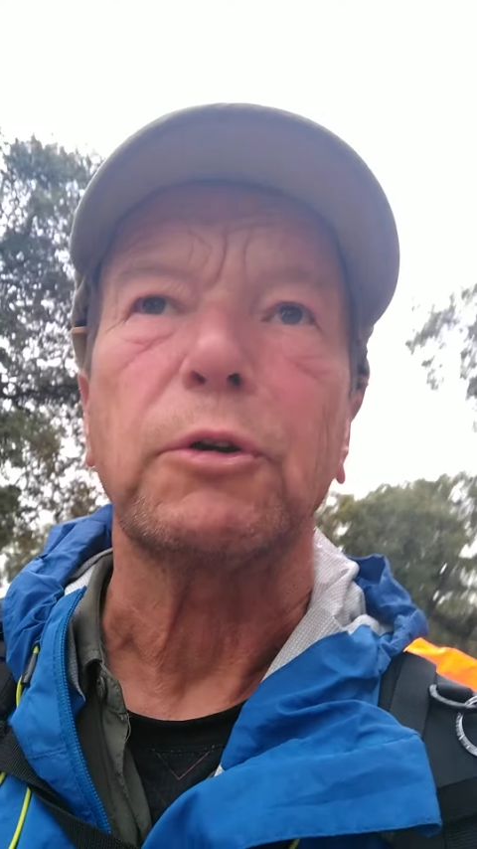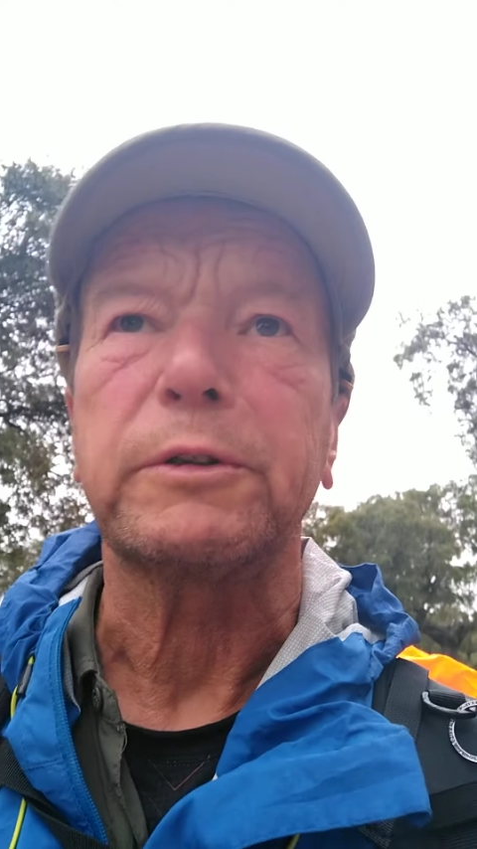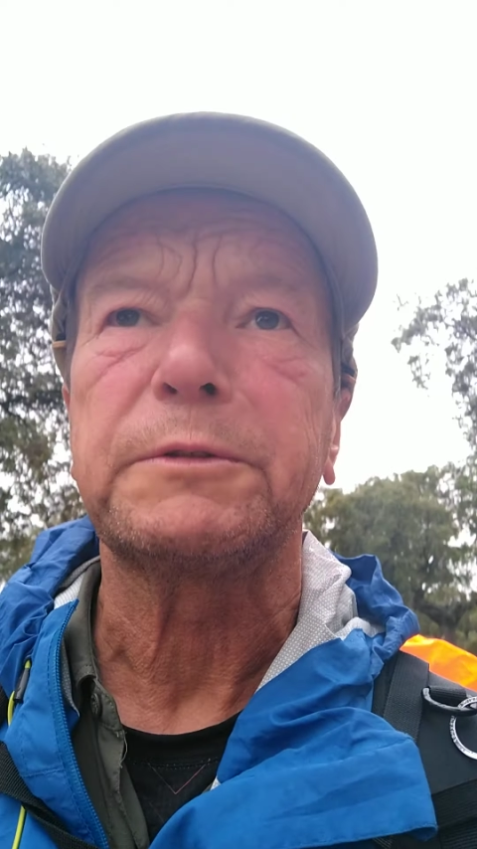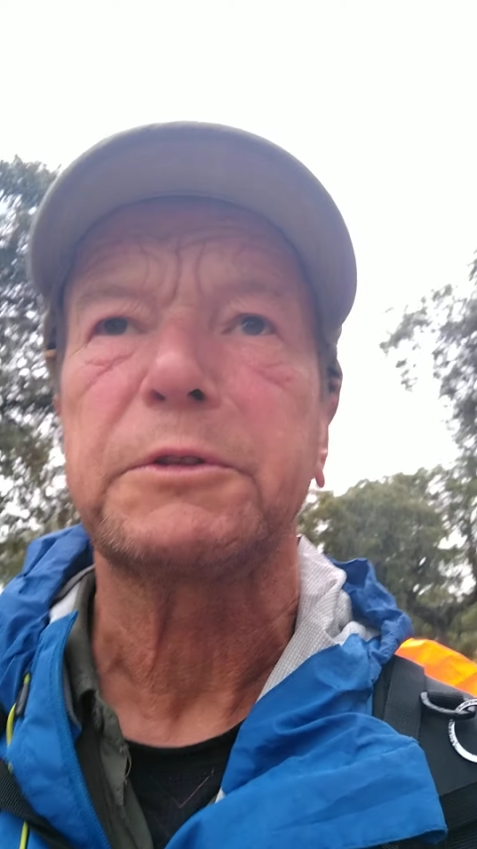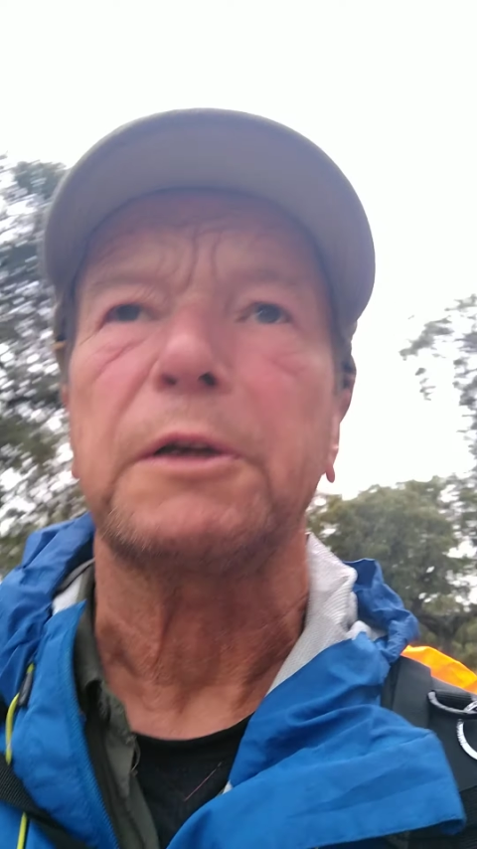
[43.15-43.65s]

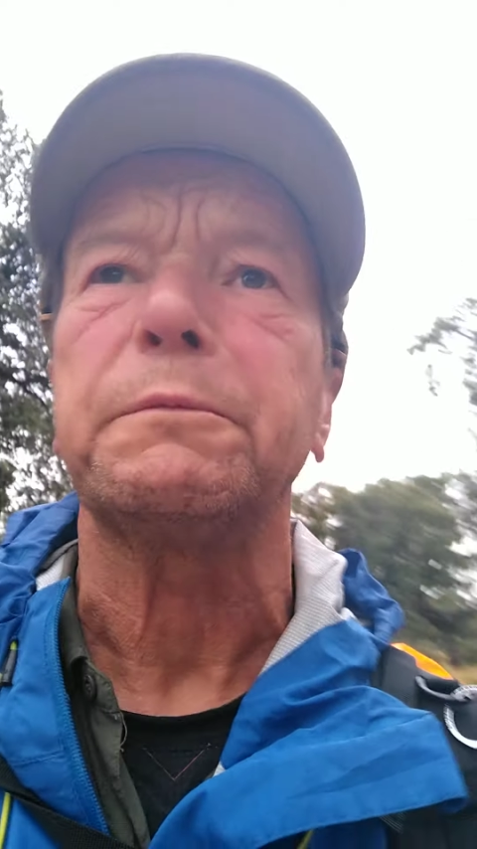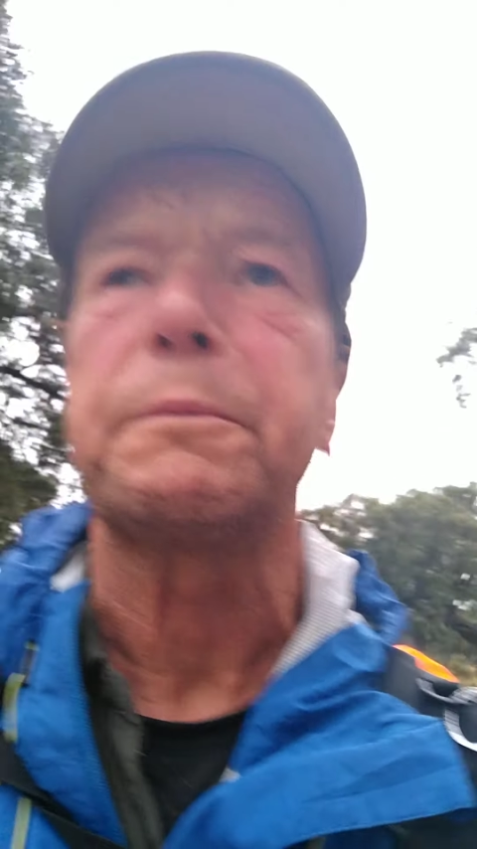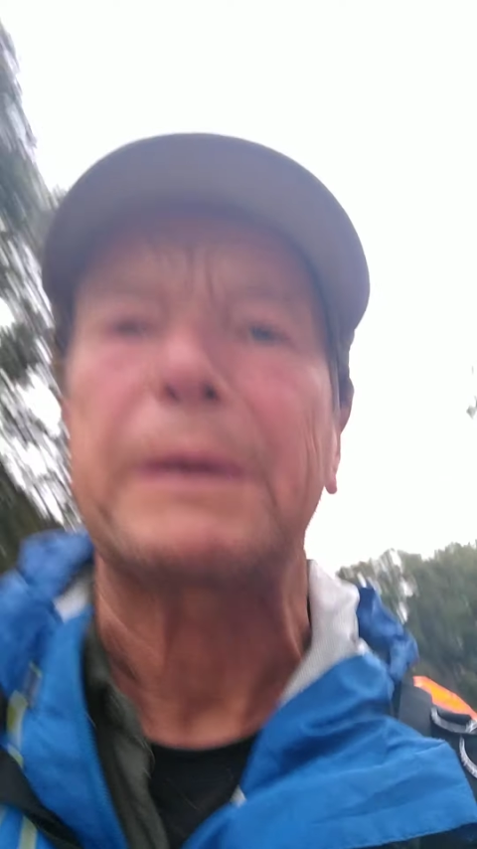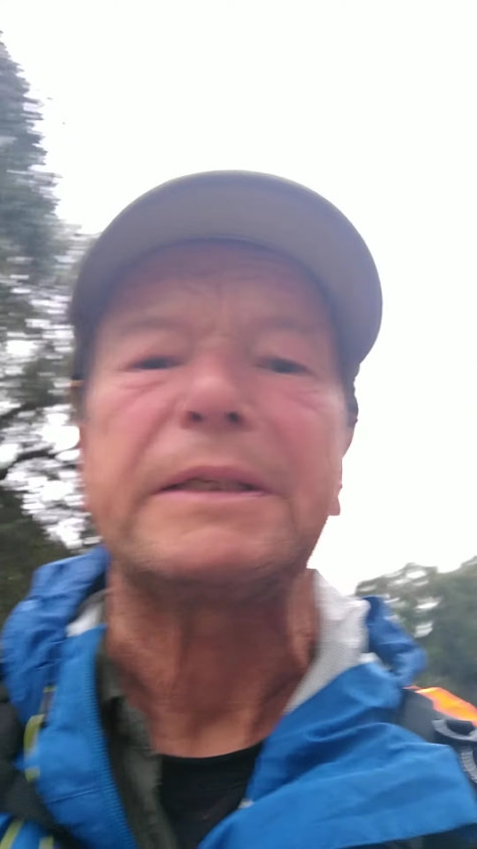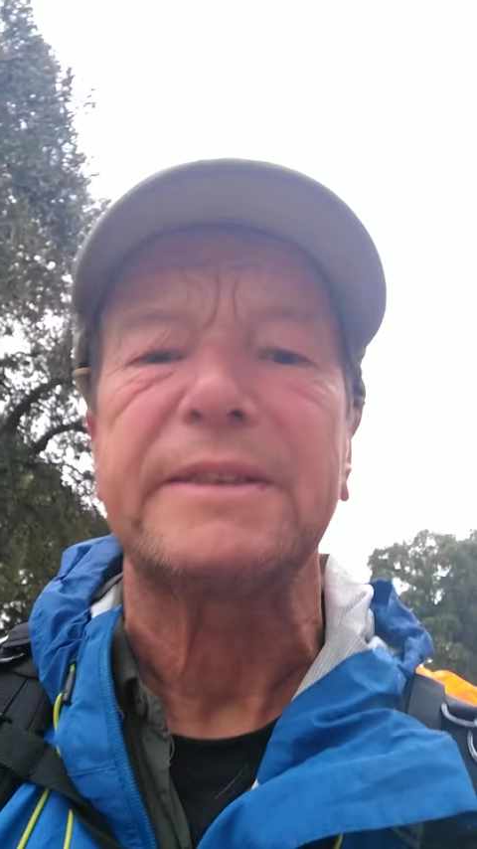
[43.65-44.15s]
sort of type
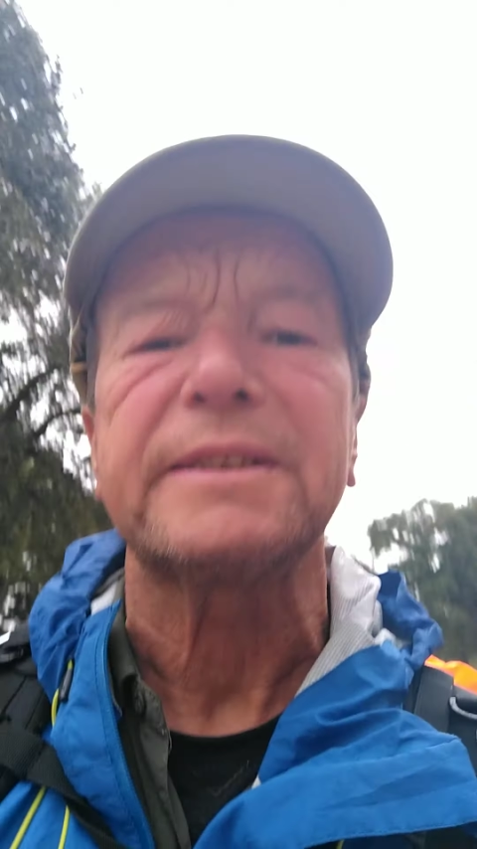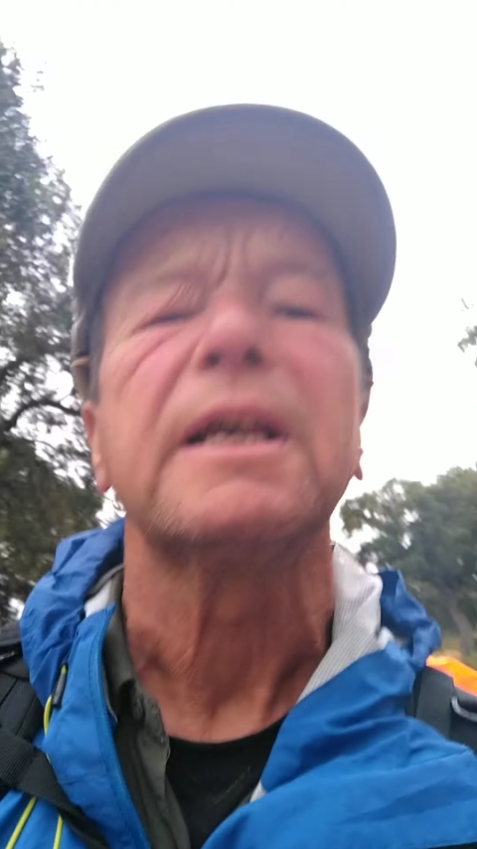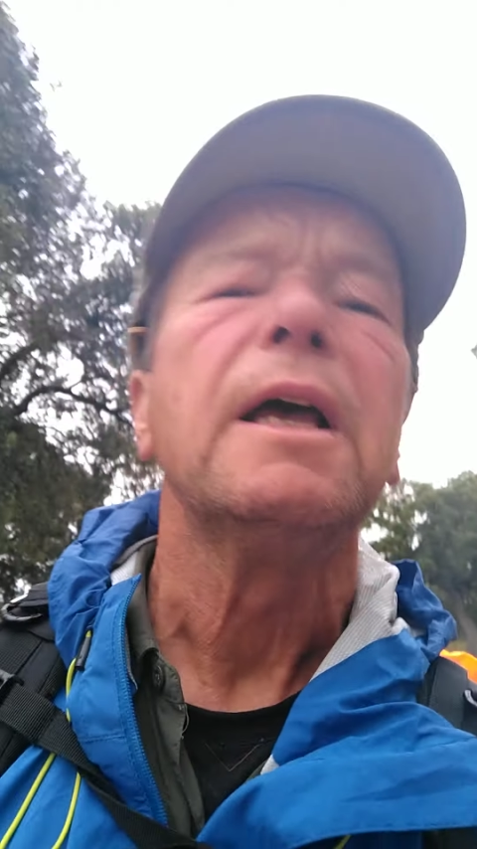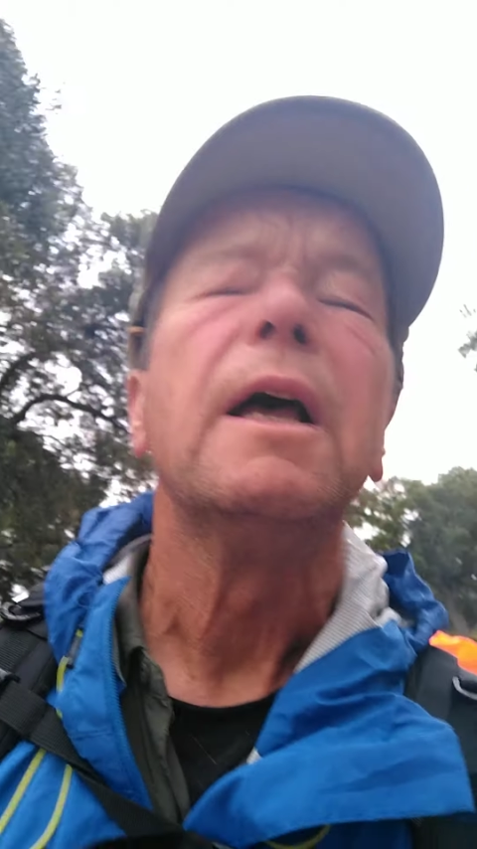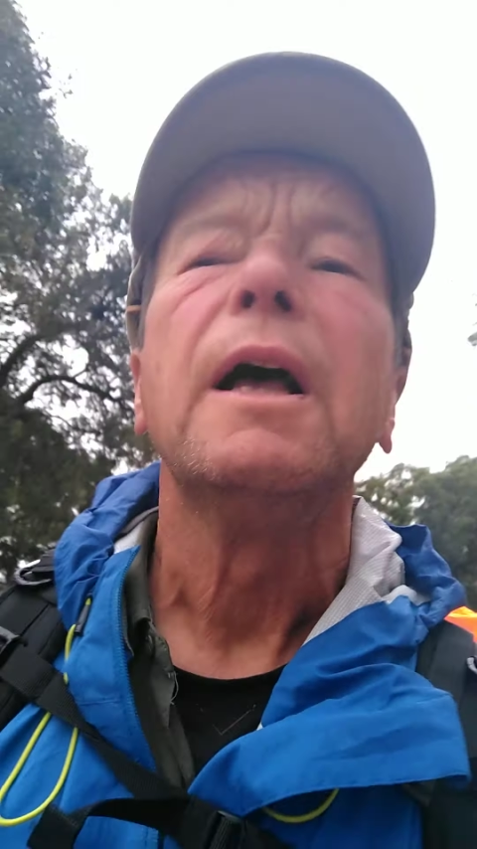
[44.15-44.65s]
places.